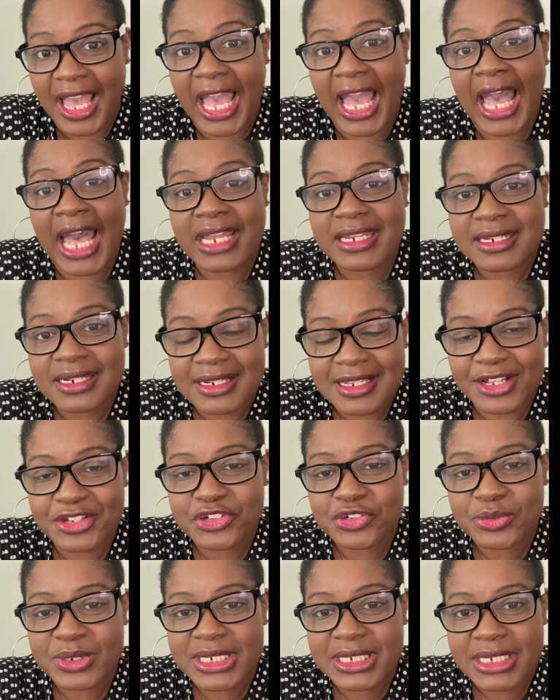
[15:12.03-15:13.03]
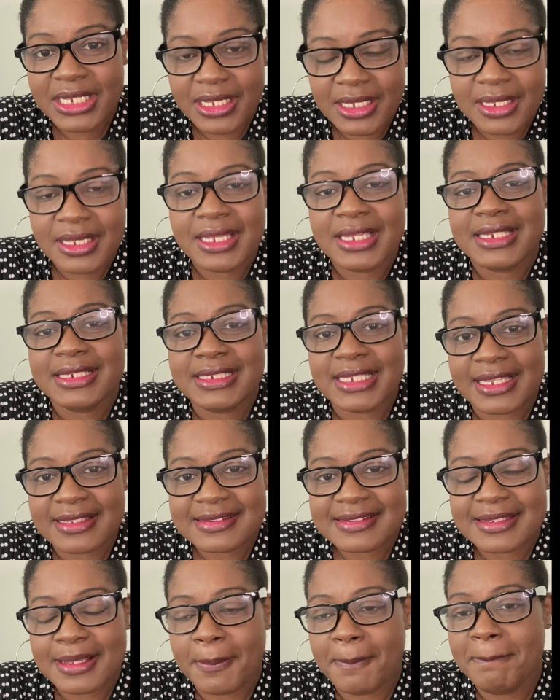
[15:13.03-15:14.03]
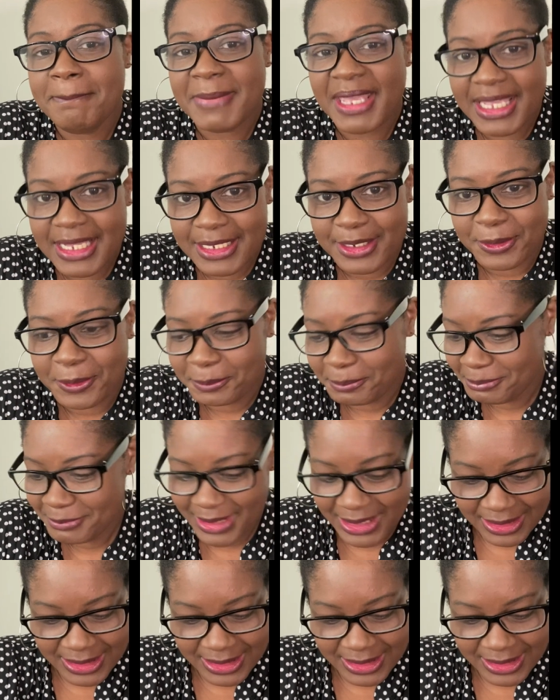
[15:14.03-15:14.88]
Out of the country? Yes, ma'am.